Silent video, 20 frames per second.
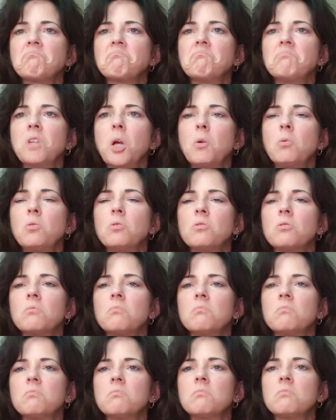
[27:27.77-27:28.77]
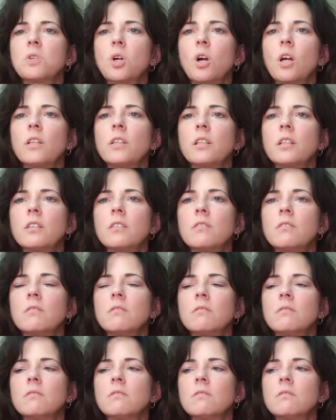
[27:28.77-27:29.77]
notes or on the
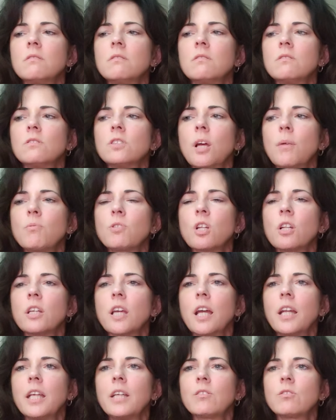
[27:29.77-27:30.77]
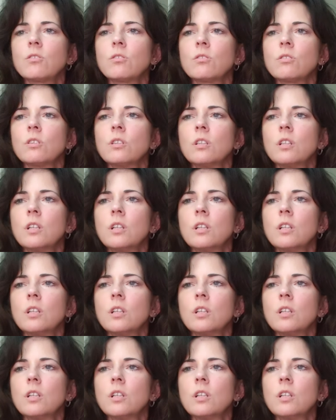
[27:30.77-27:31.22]
Type Study Guide answers.